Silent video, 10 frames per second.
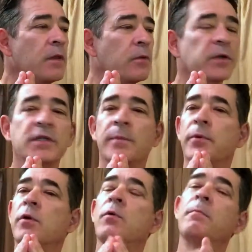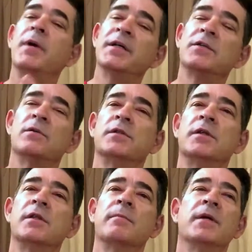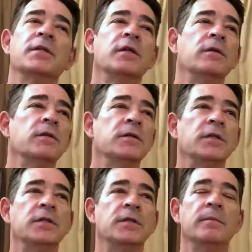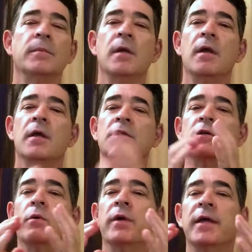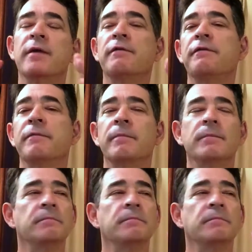the reciprocal muscles in the muscular system. So if,